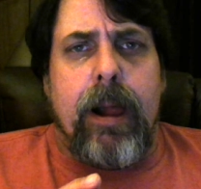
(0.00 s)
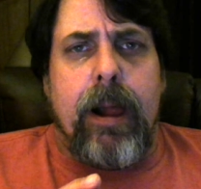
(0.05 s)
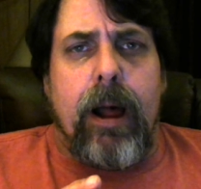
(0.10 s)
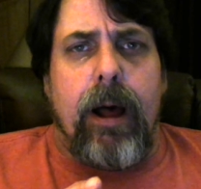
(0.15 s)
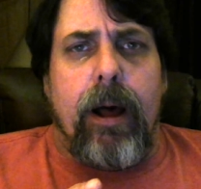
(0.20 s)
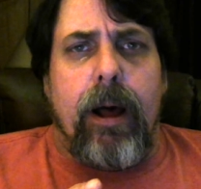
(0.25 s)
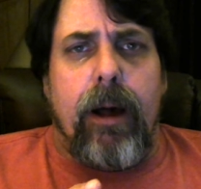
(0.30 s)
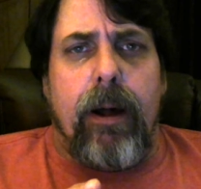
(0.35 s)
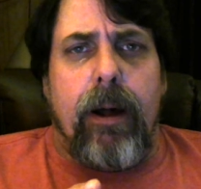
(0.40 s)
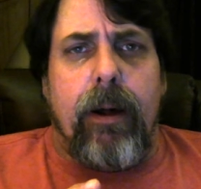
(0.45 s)

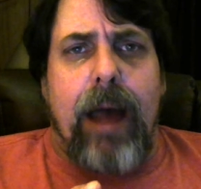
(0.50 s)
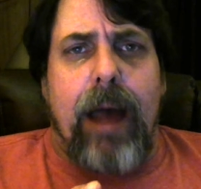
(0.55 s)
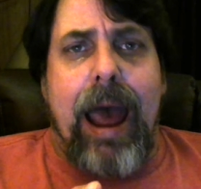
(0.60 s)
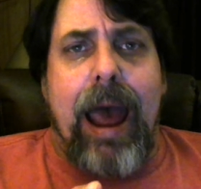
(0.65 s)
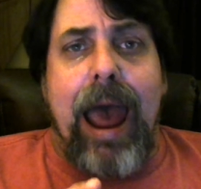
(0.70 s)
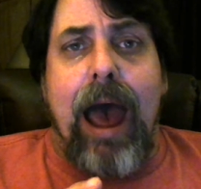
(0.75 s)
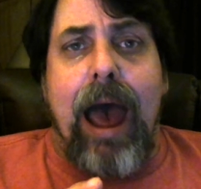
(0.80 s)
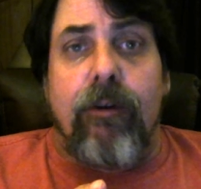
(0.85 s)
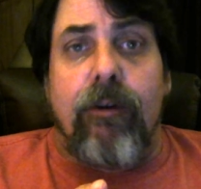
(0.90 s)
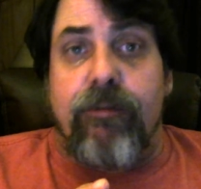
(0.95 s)

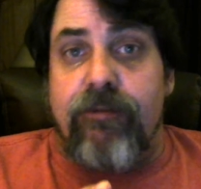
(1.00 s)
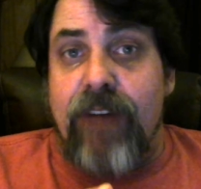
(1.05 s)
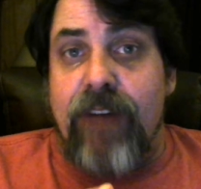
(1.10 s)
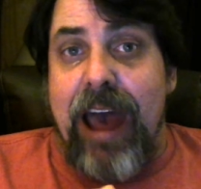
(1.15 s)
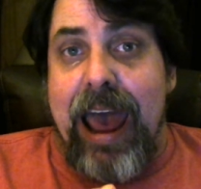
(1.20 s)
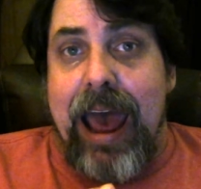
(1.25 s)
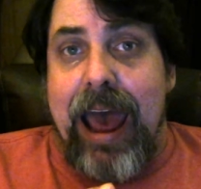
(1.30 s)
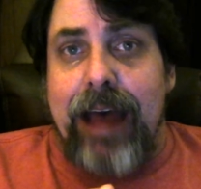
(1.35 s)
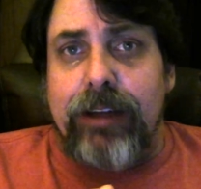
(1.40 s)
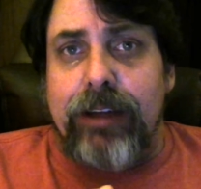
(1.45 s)
how
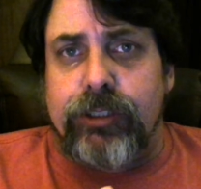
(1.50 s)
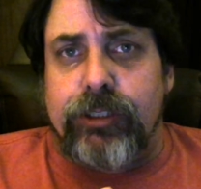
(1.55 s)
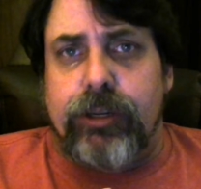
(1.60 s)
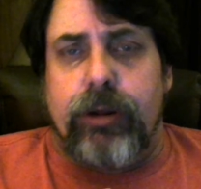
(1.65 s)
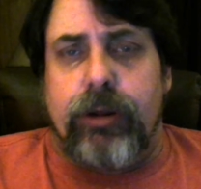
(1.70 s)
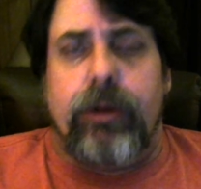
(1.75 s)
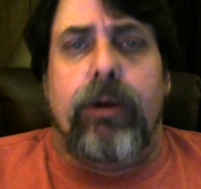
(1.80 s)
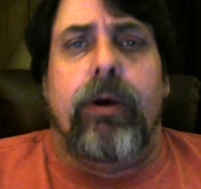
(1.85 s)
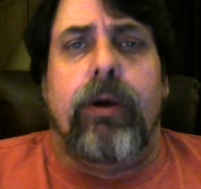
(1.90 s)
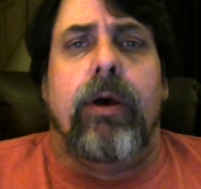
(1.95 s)

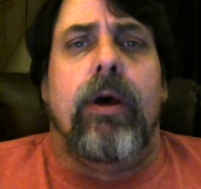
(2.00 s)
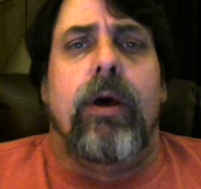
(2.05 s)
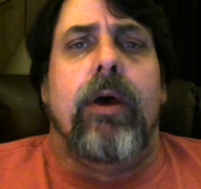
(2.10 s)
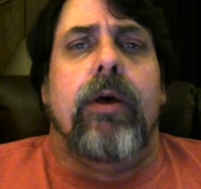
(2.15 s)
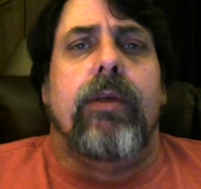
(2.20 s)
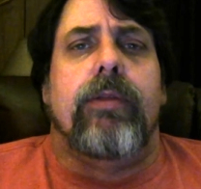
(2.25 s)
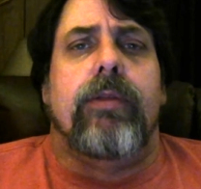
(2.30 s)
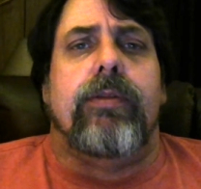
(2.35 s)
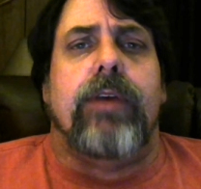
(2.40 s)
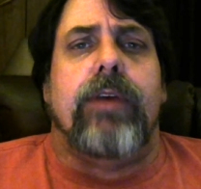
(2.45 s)
fast
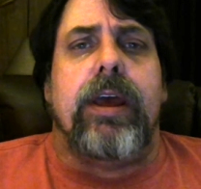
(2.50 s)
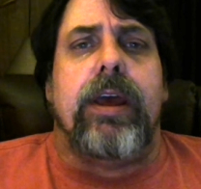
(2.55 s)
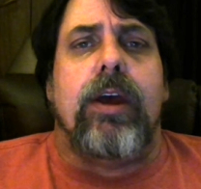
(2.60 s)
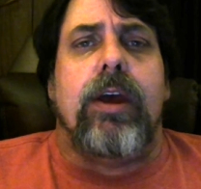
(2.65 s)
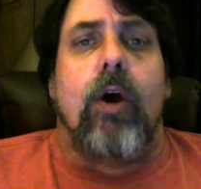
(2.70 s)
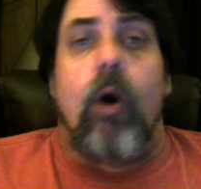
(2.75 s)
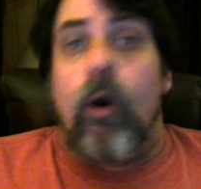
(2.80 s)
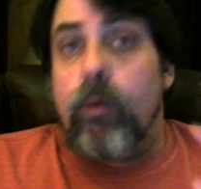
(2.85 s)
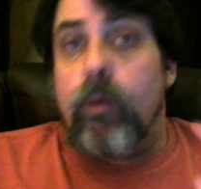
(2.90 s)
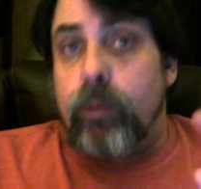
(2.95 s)
the
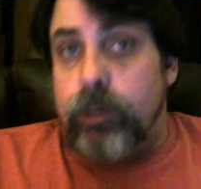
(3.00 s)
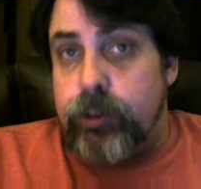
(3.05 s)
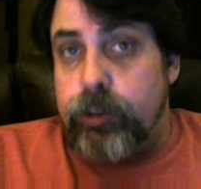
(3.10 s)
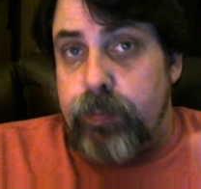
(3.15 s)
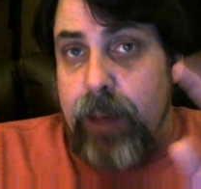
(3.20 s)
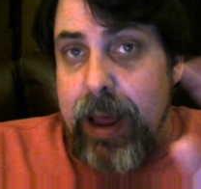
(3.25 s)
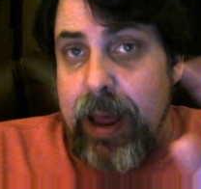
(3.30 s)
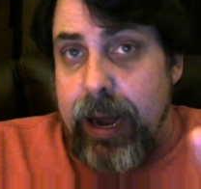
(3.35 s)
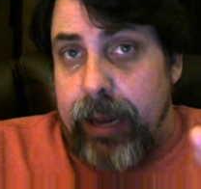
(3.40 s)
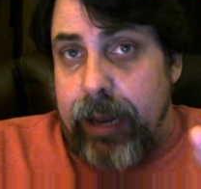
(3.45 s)
Earth was
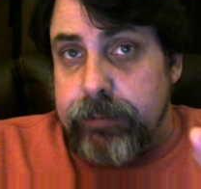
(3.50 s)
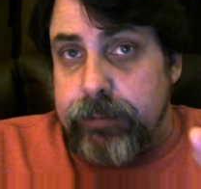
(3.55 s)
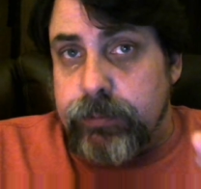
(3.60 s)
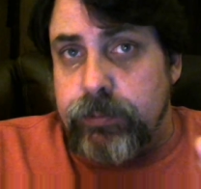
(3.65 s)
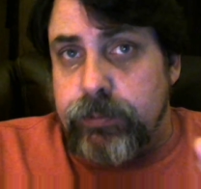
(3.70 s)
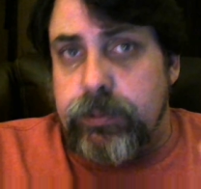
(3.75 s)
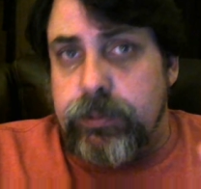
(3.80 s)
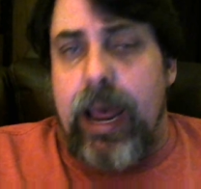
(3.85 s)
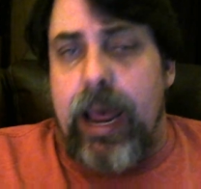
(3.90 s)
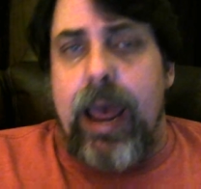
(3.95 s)
spinning
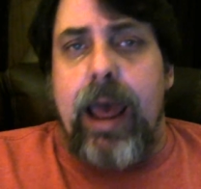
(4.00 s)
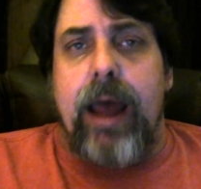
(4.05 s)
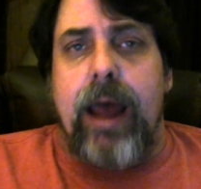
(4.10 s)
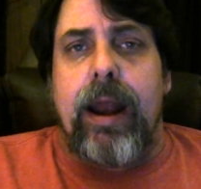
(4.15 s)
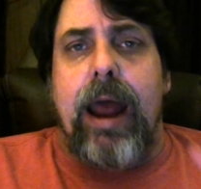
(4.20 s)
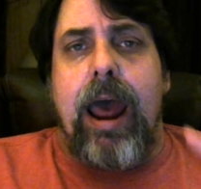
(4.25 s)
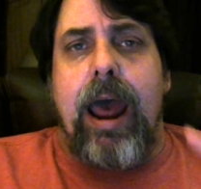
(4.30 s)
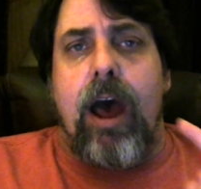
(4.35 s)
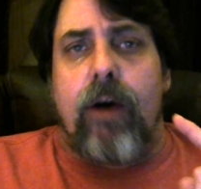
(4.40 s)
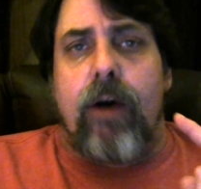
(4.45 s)

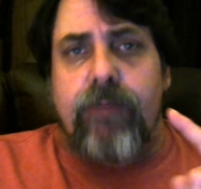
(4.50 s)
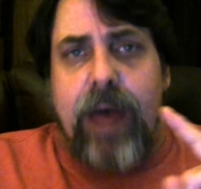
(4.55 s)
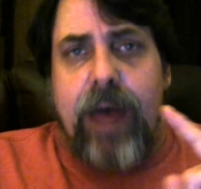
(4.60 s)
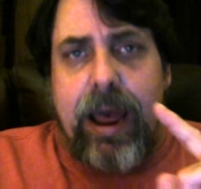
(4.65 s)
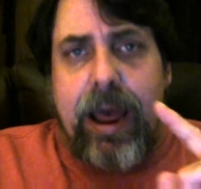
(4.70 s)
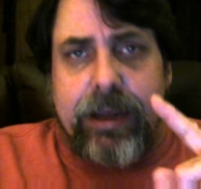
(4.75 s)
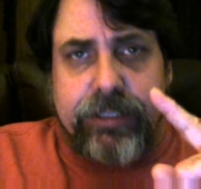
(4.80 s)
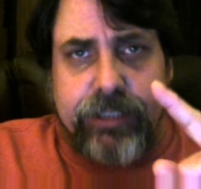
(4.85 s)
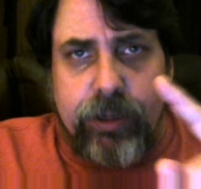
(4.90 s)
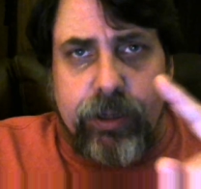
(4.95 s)
and how
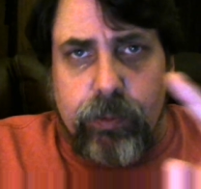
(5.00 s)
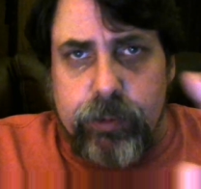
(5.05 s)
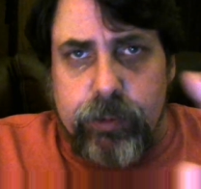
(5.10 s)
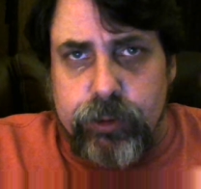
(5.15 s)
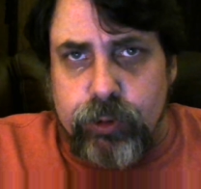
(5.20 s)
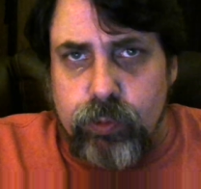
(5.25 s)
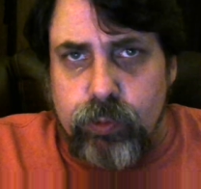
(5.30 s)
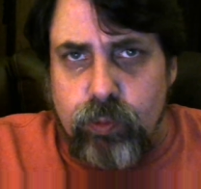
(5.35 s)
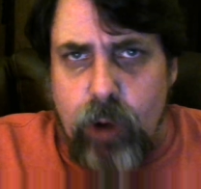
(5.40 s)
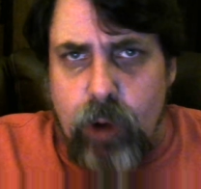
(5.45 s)
fast it
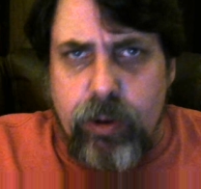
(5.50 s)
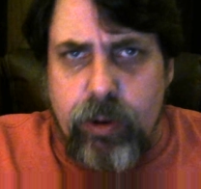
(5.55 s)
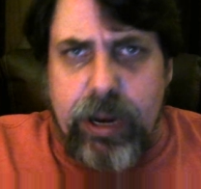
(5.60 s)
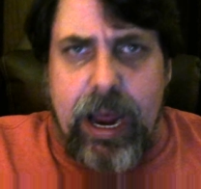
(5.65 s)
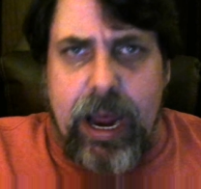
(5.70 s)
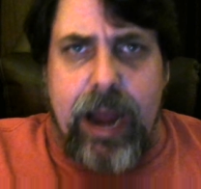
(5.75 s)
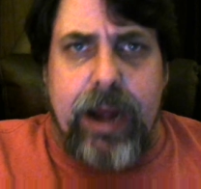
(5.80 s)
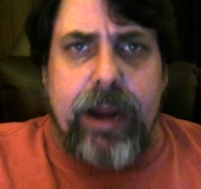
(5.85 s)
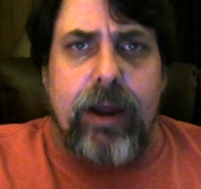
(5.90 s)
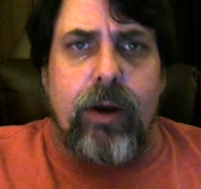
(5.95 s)
was
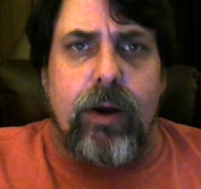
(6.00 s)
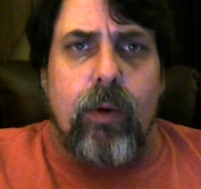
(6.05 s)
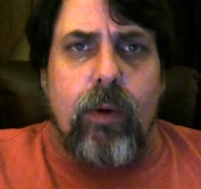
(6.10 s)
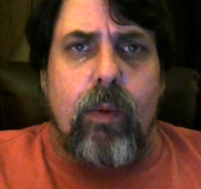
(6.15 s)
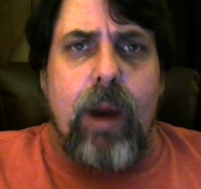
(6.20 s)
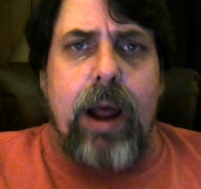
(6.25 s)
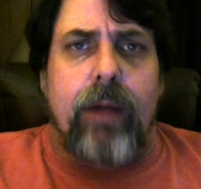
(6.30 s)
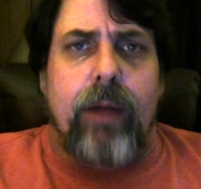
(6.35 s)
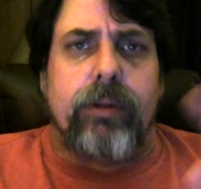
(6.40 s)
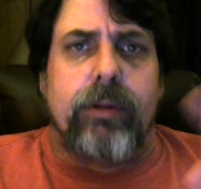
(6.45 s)
rotating
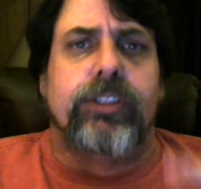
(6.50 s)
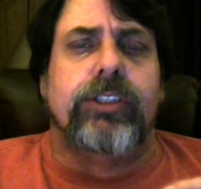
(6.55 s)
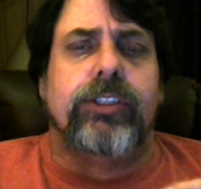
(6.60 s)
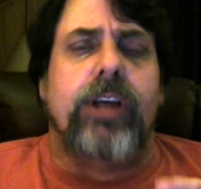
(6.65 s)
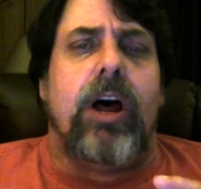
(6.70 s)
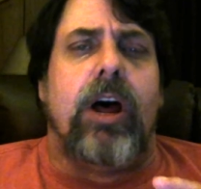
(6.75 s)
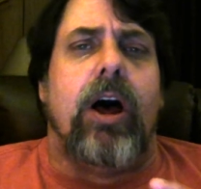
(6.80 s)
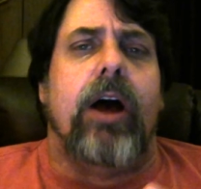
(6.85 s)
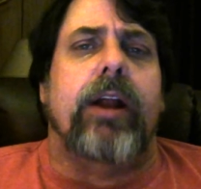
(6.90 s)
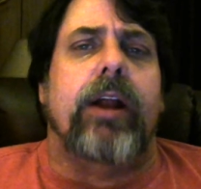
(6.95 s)
around the
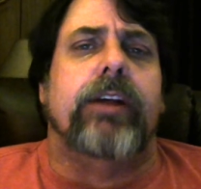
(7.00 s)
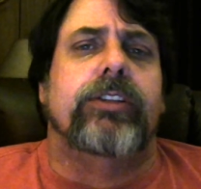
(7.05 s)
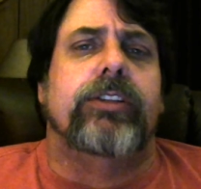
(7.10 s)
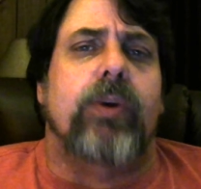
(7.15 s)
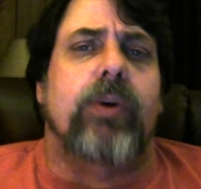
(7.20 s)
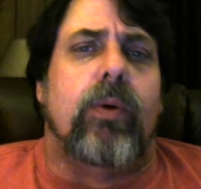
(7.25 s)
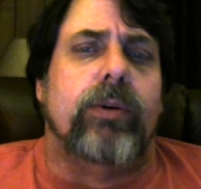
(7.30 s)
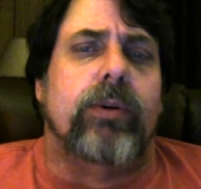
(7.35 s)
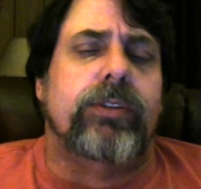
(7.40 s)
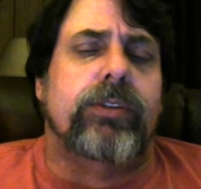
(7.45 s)
sun, and
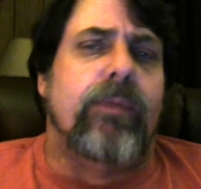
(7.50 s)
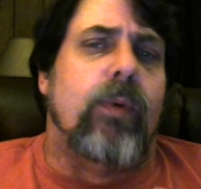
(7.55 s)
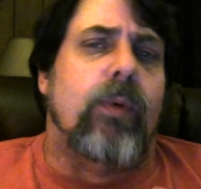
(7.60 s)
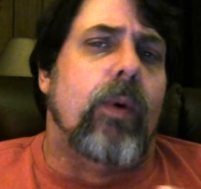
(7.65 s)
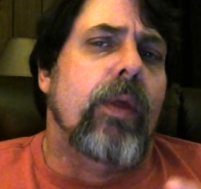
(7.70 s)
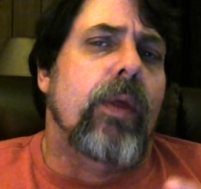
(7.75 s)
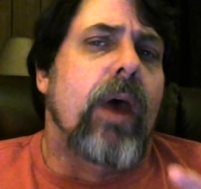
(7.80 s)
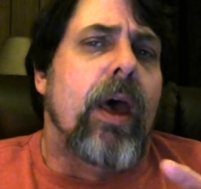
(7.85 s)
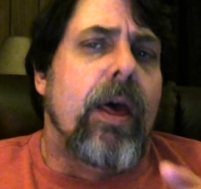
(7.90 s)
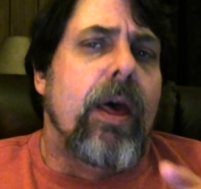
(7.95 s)
so on and so
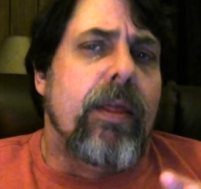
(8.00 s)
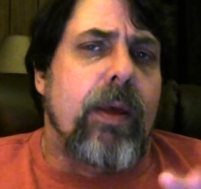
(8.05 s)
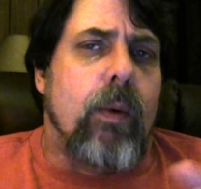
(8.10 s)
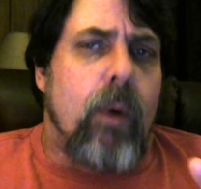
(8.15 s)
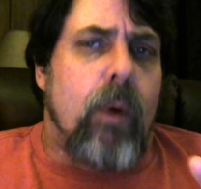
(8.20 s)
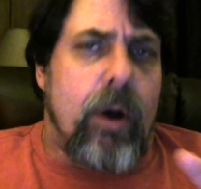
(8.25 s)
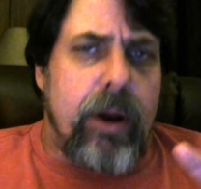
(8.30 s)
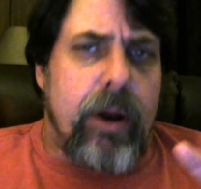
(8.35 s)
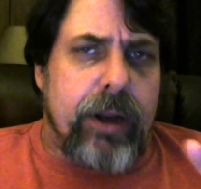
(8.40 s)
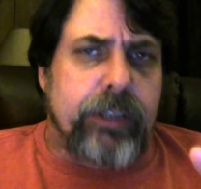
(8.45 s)
forth. They
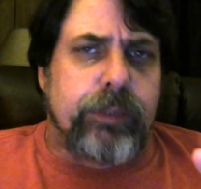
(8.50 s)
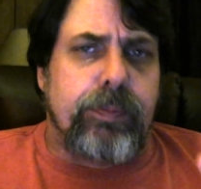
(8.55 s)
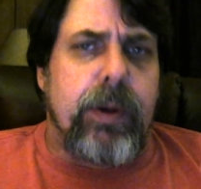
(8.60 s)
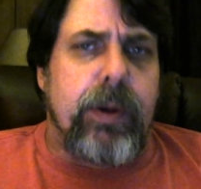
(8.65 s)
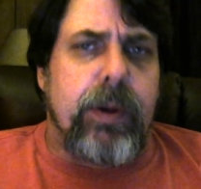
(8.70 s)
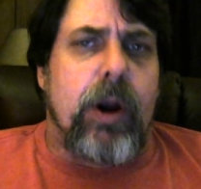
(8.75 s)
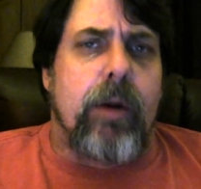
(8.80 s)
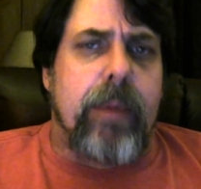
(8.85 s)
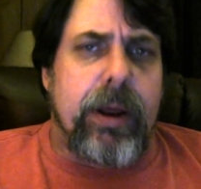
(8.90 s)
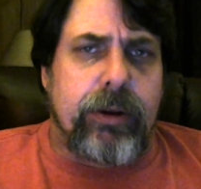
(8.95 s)
wanted an
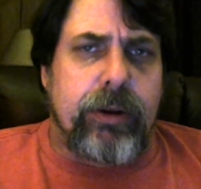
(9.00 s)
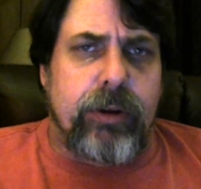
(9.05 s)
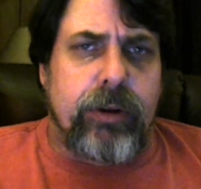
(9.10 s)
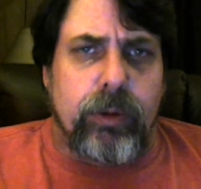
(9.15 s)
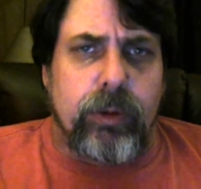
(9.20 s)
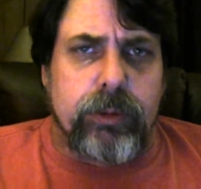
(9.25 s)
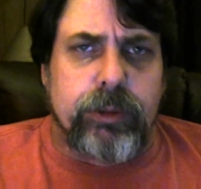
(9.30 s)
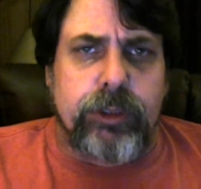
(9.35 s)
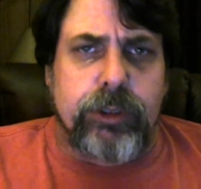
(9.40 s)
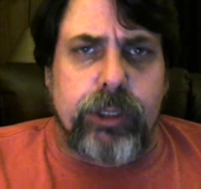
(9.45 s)
experiment
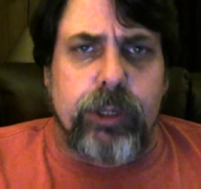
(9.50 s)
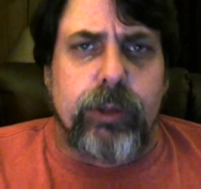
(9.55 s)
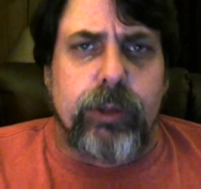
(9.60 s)
to